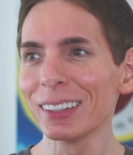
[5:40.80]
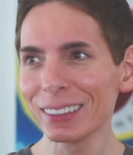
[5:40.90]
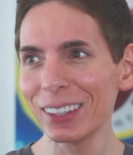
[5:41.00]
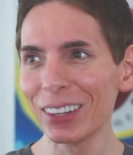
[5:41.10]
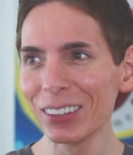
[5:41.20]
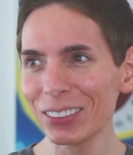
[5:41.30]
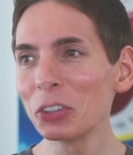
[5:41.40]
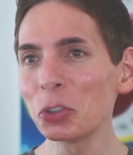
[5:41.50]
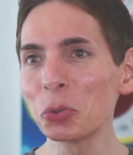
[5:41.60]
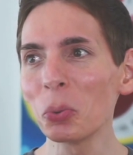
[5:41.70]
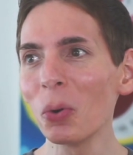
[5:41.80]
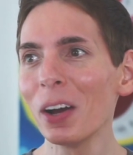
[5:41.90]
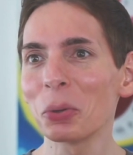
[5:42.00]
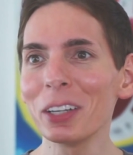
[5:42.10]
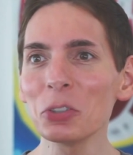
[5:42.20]
There's
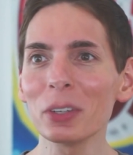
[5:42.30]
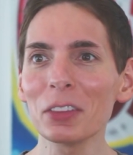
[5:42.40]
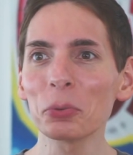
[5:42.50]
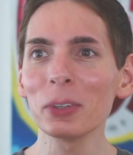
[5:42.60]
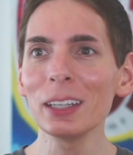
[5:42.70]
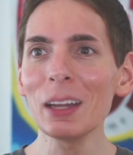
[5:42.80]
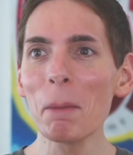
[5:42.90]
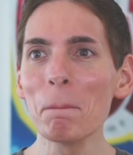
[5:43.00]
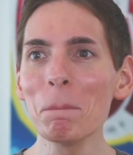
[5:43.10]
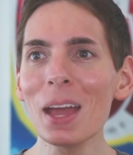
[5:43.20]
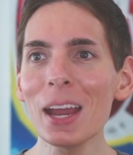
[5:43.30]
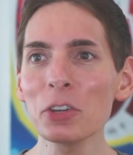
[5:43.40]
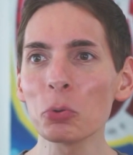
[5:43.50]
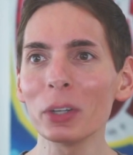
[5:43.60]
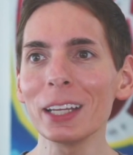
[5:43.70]
twenty twenty-three, May
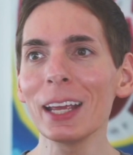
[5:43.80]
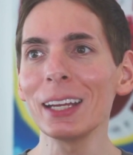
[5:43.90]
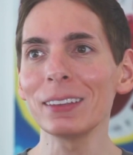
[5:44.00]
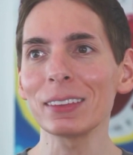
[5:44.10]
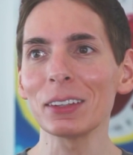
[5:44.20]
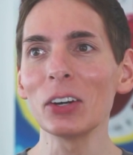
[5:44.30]
twenty-eighth.